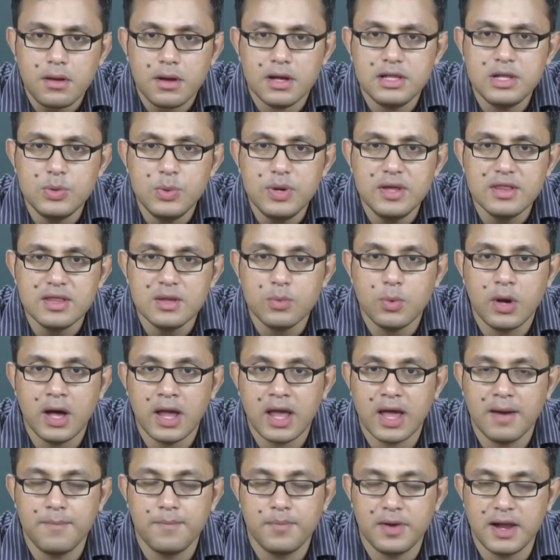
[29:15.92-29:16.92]
And the reason why
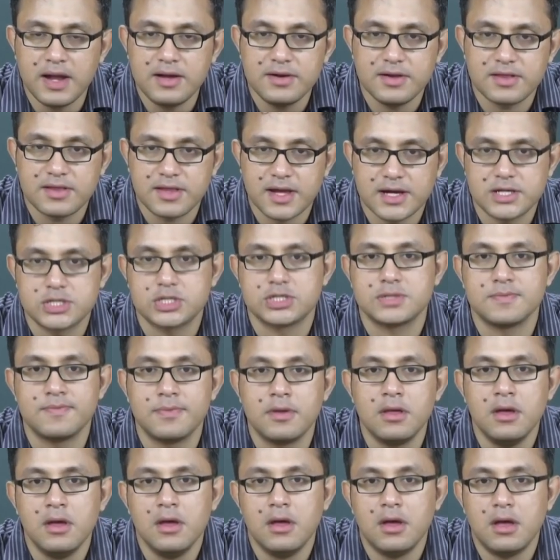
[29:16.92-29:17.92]
I played this
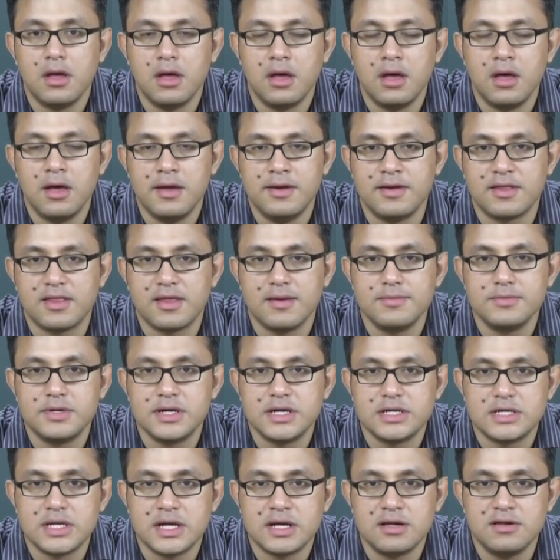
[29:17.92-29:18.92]
section uh, in some
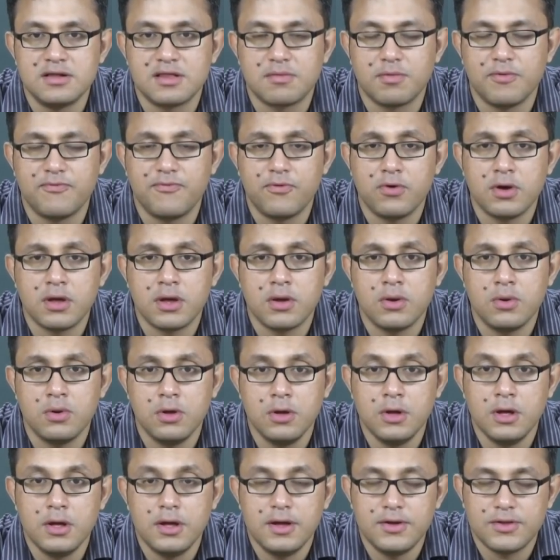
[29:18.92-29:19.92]
details before you
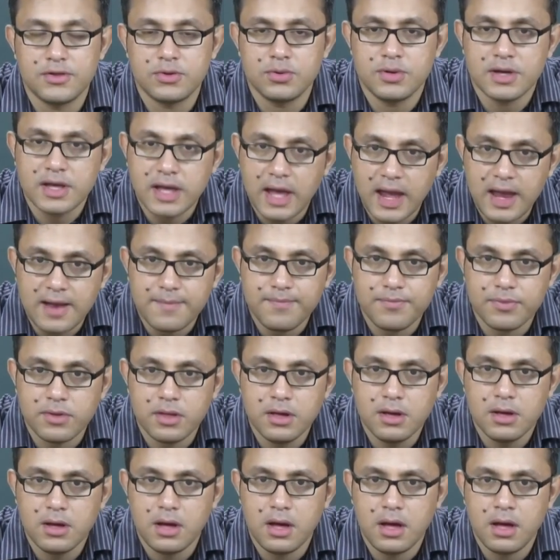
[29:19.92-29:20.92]
is to again
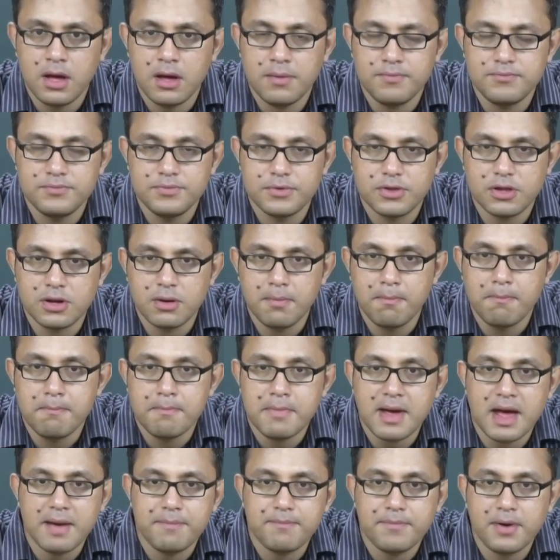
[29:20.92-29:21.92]
uh, sort of
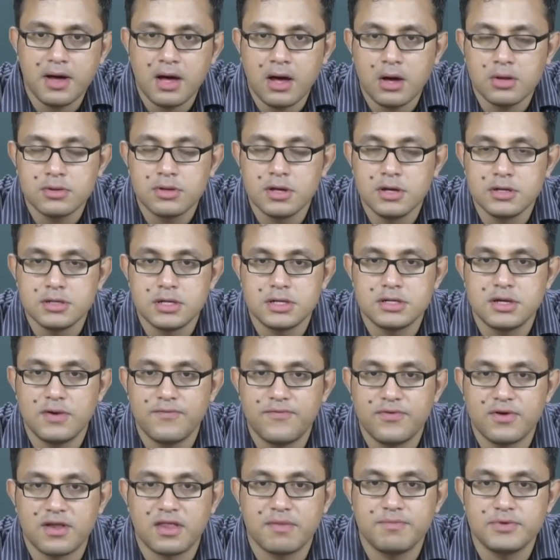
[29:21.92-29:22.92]
map out the
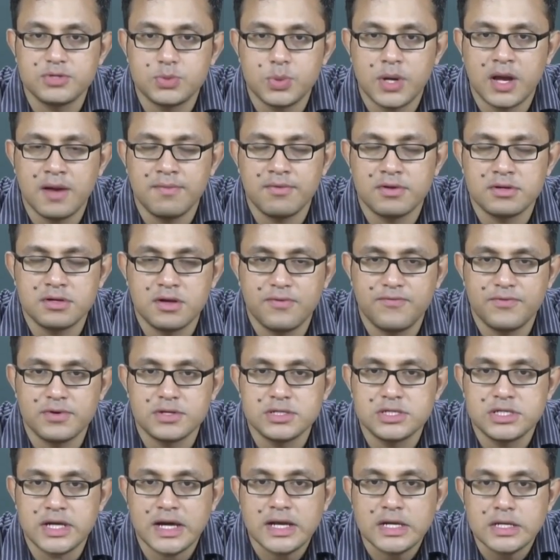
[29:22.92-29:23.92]
difference between the
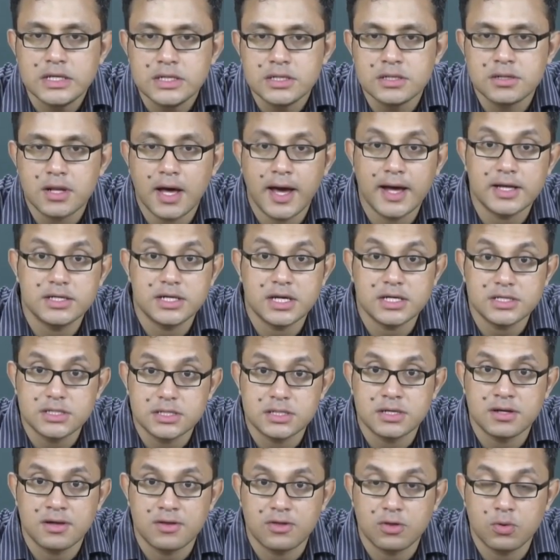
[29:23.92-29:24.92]
different gendered
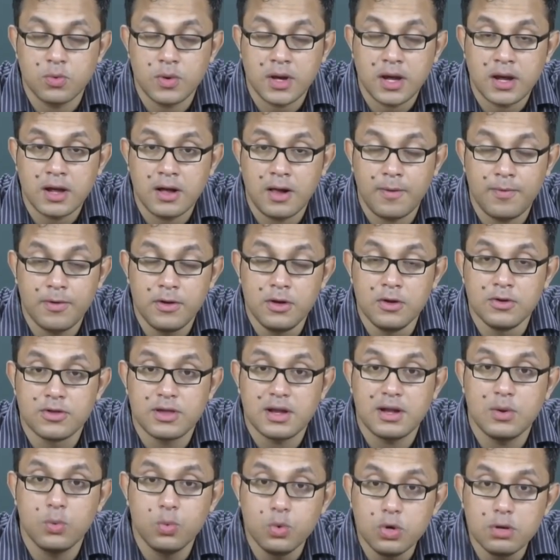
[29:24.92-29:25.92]
identities the way out.
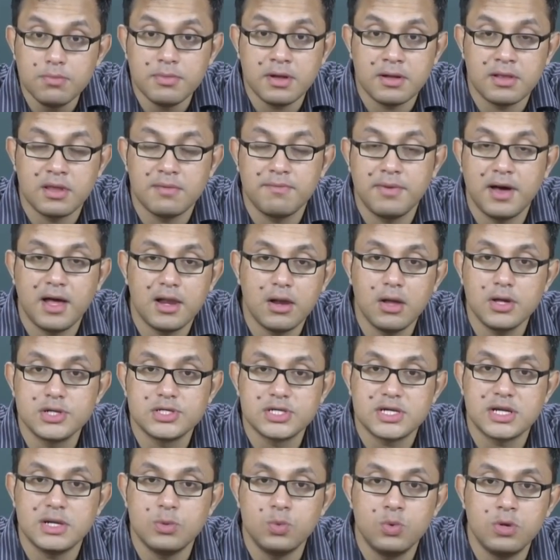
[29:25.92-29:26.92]
So the woman, the
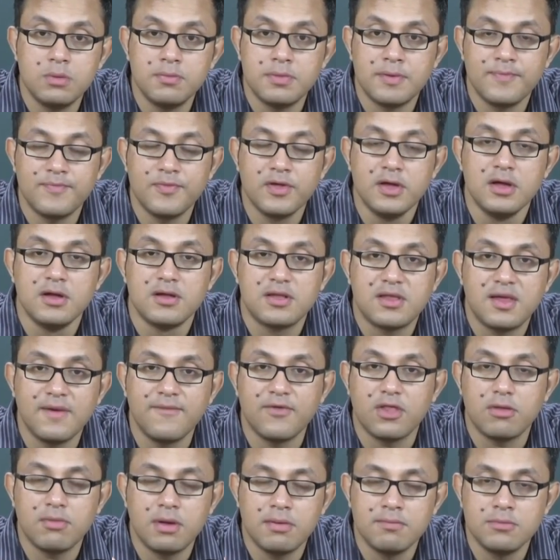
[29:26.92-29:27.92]
biological woman,
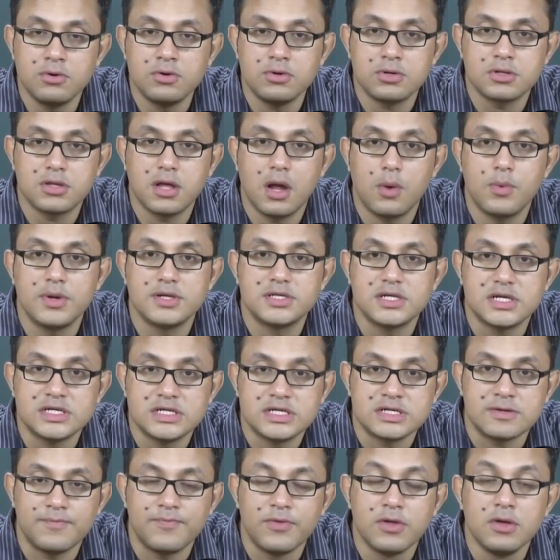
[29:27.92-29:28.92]
seems to be more
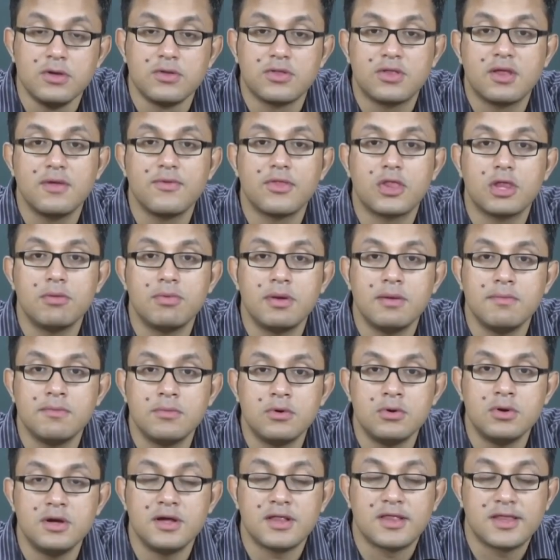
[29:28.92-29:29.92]
authoritative, seems to be
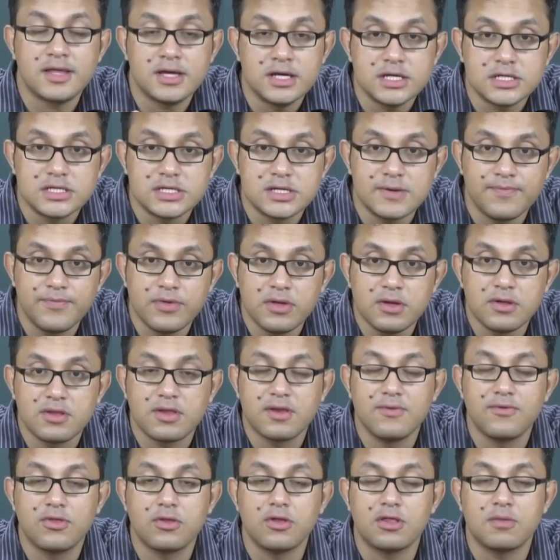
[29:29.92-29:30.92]
more assertive,
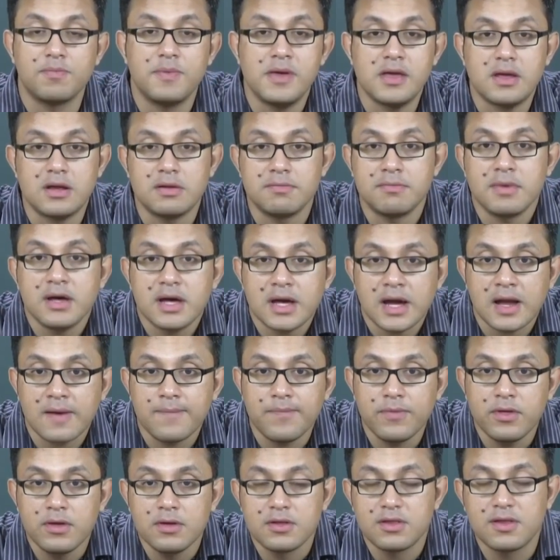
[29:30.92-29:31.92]
seems to speak her
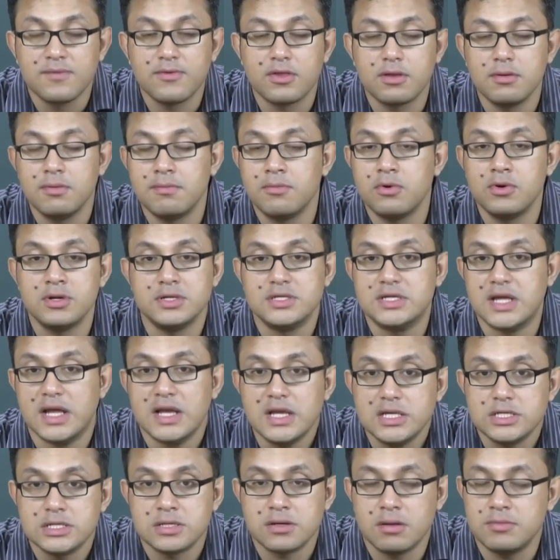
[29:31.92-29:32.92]
mind, seems to be more
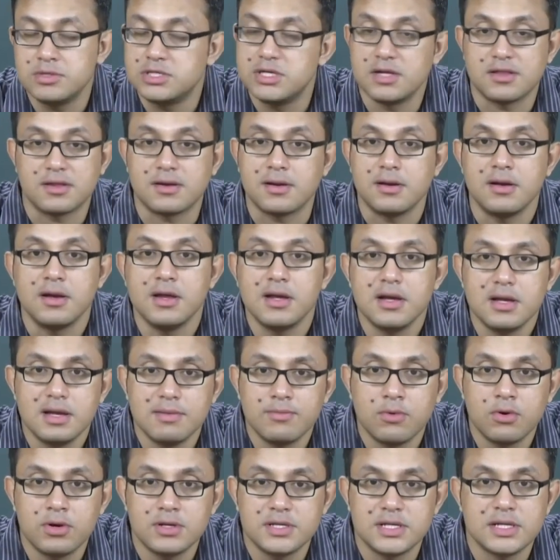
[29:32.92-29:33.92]
intelligent. I mean, she's clearly
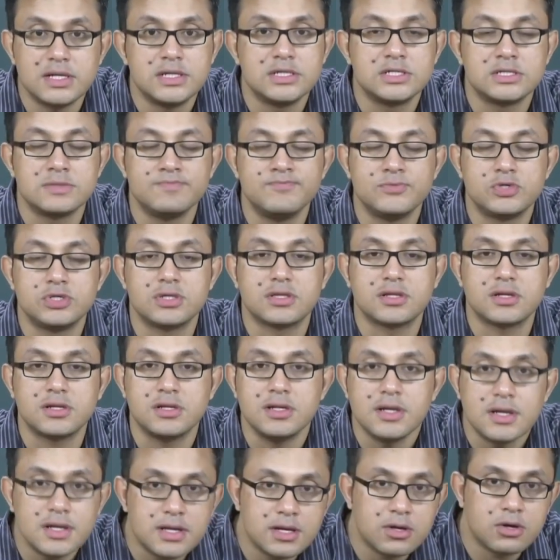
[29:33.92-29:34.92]
more intelligent. She's
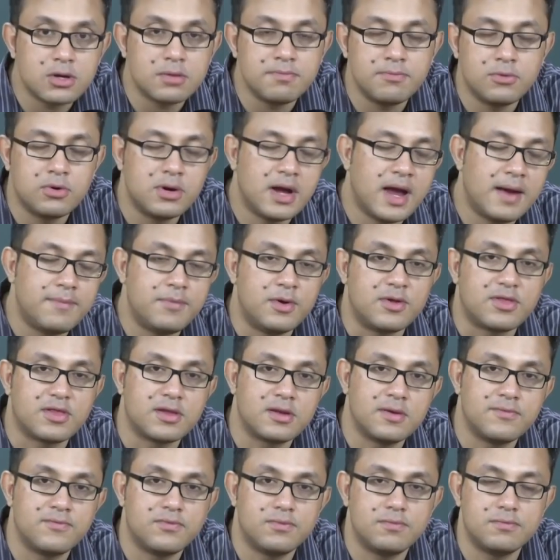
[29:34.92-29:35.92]
clearly got more
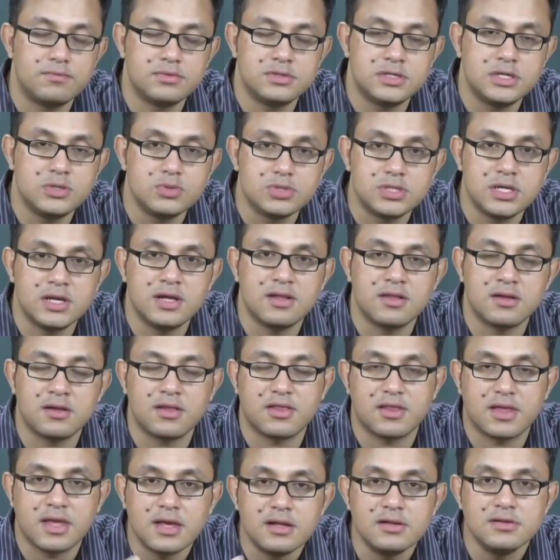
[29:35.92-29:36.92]
administrative duties and
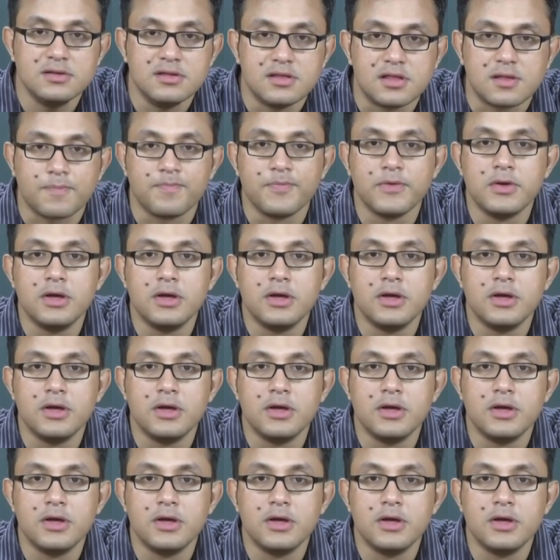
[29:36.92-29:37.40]
skills